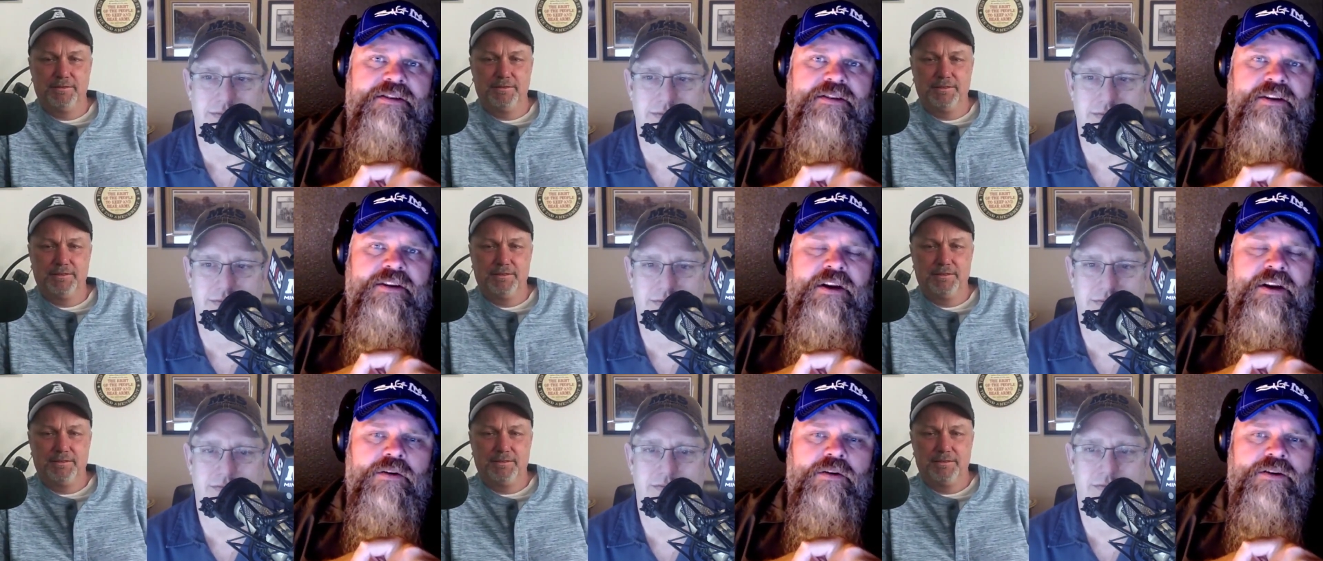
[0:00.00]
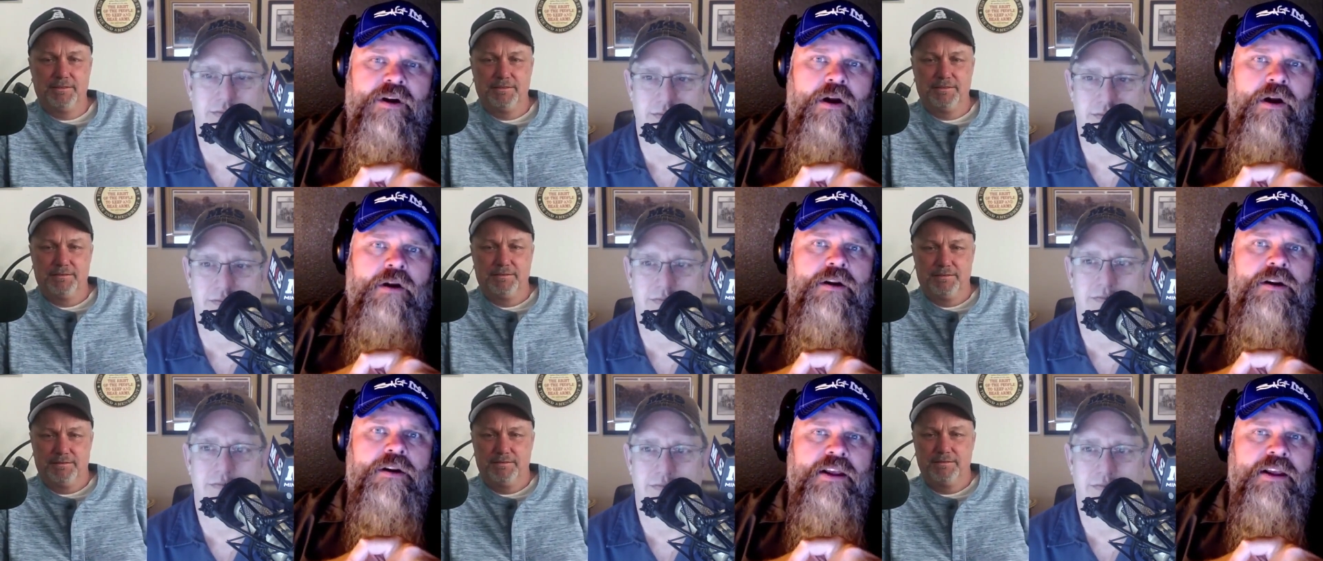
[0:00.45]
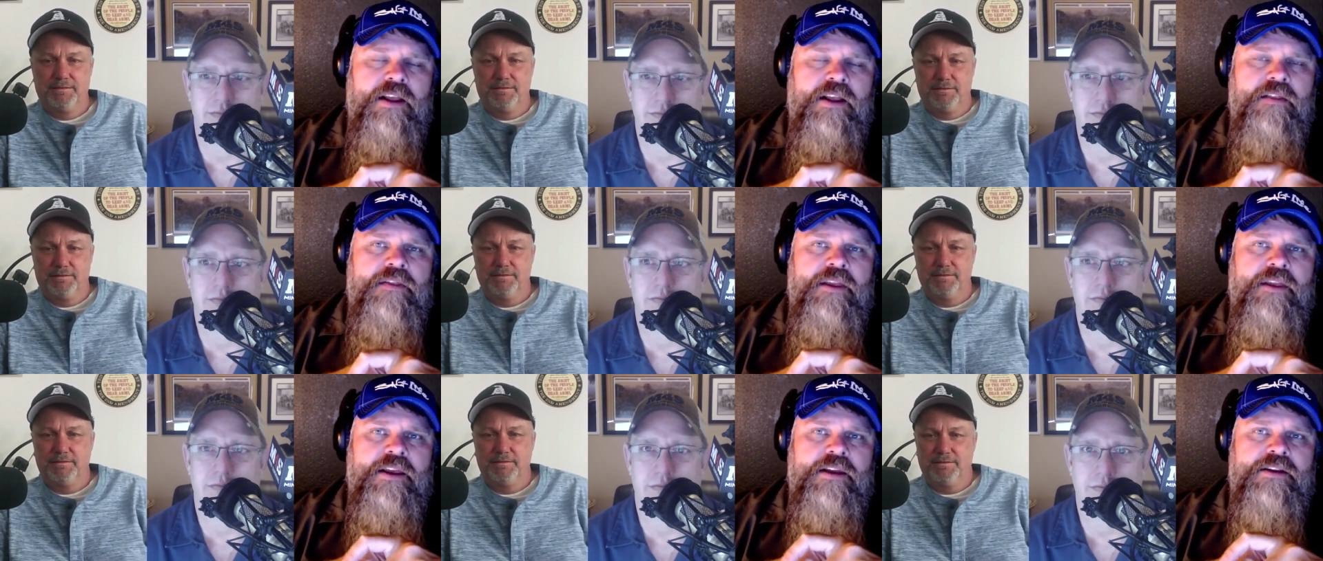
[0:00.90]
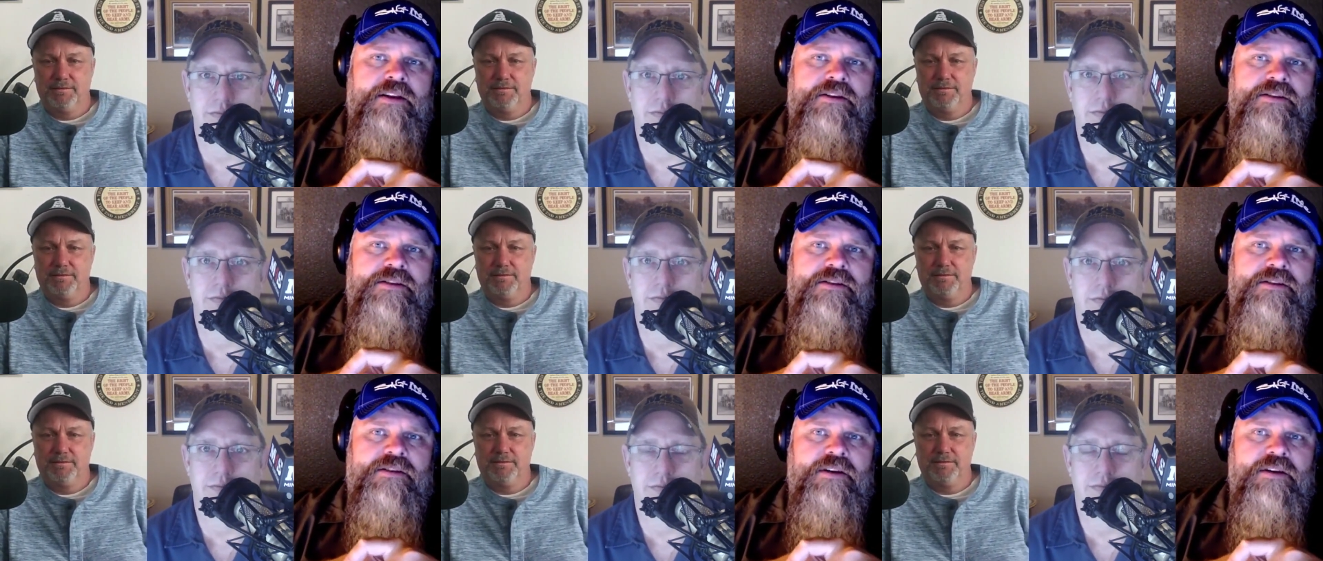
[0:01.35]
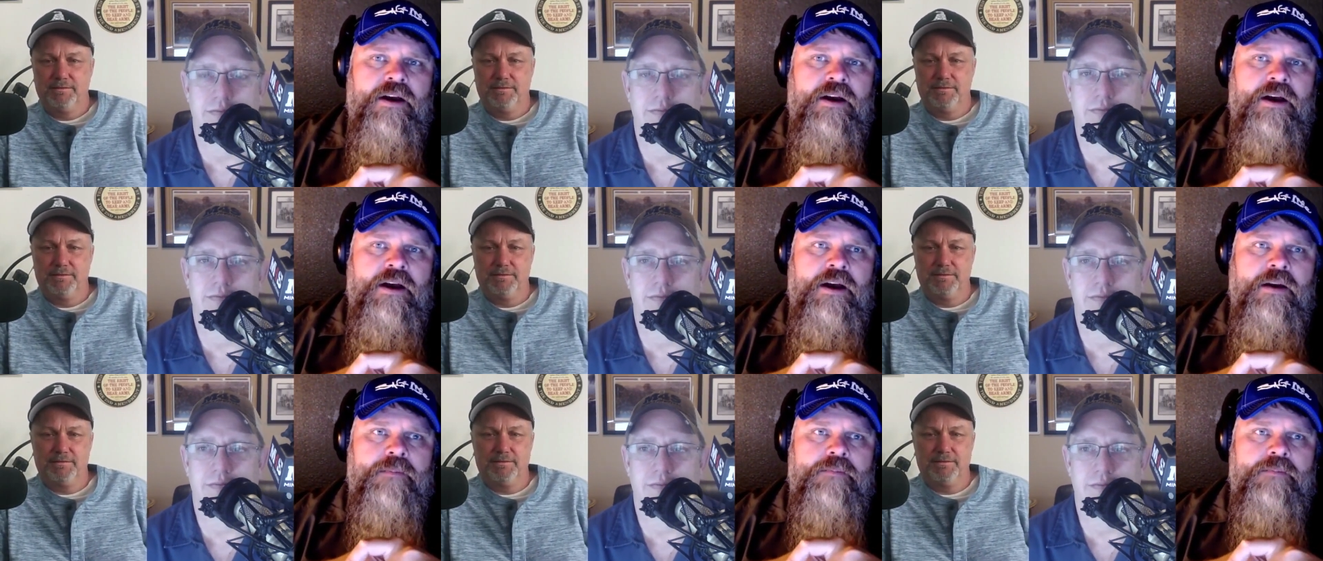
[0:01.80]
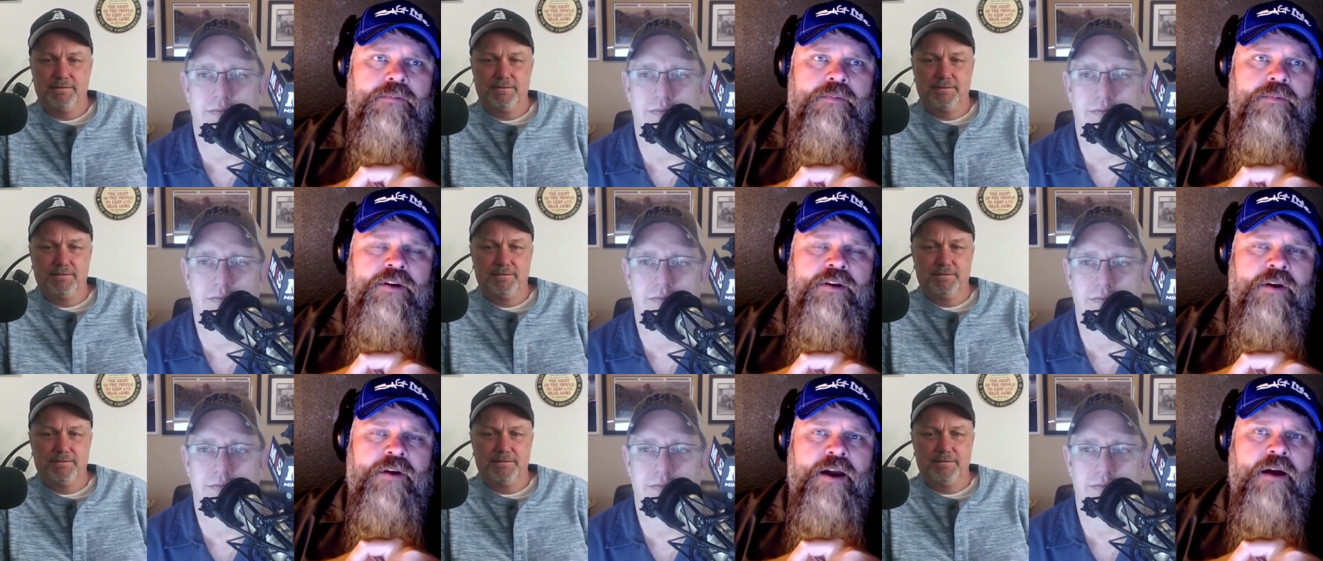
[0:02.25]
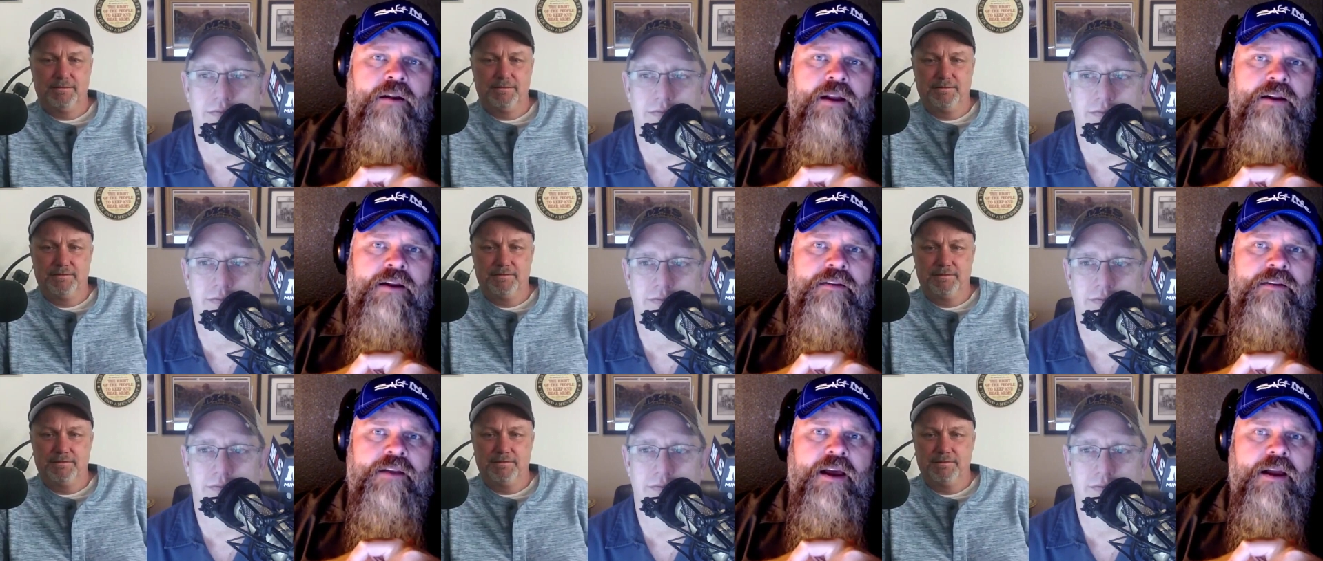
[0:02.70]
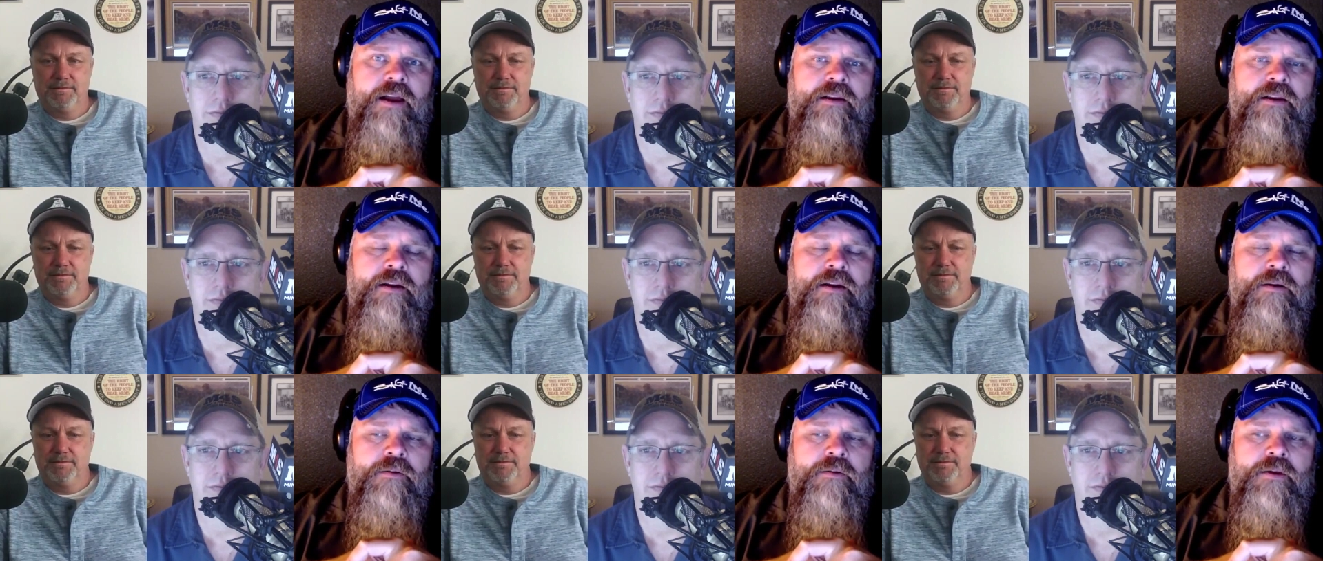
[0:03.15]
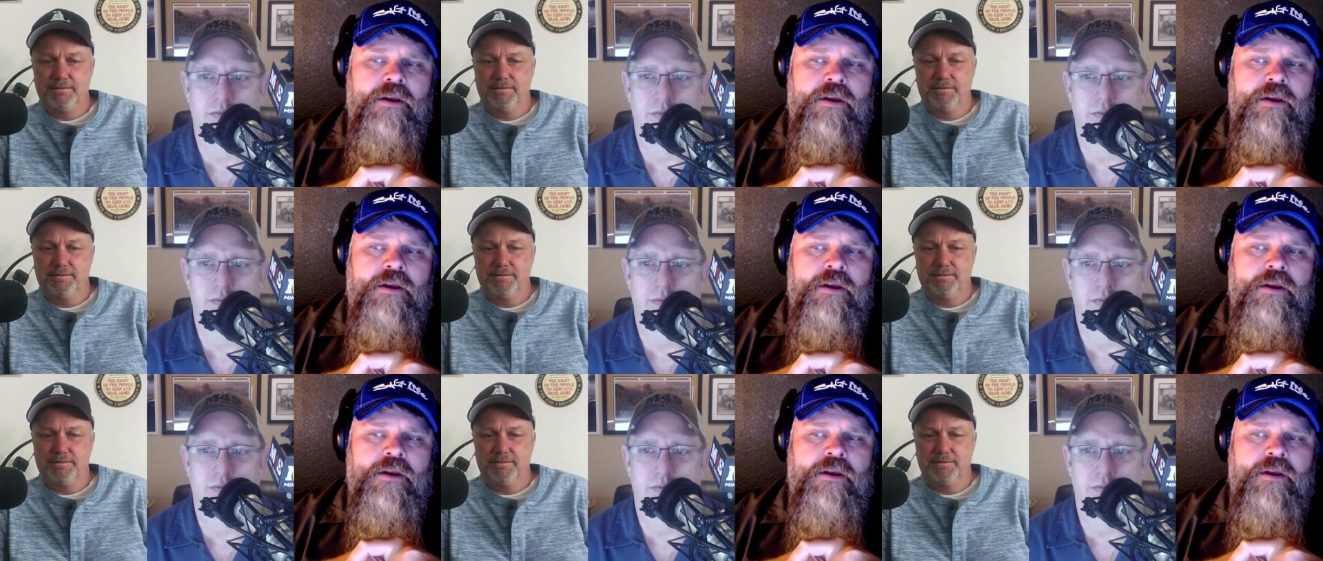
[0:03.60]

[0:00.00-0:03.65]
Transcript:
Speaker 1: It's you know it's harder to get things um, when you're out like that.